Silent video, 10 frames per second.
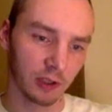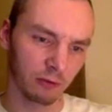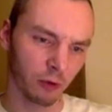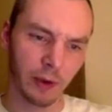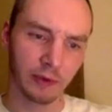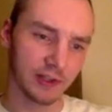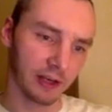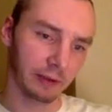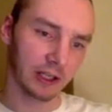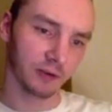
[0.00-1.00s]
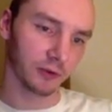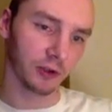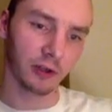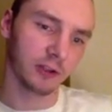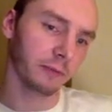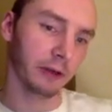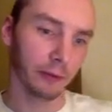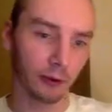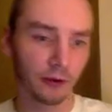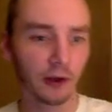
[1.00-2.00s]
or maybe it's the enemy consumer solids, a bit of
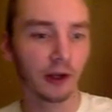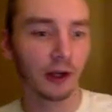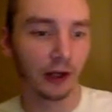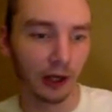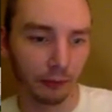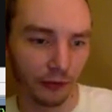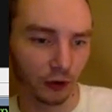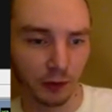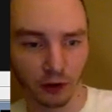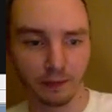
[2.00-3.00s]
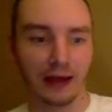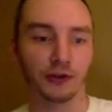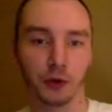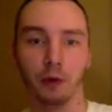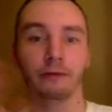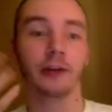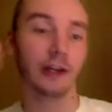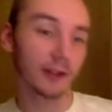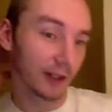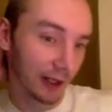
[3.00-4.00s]
both. Those both bounce you off
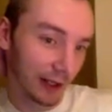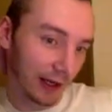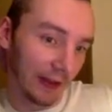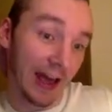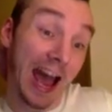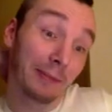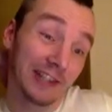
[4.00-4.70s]
things. And that happens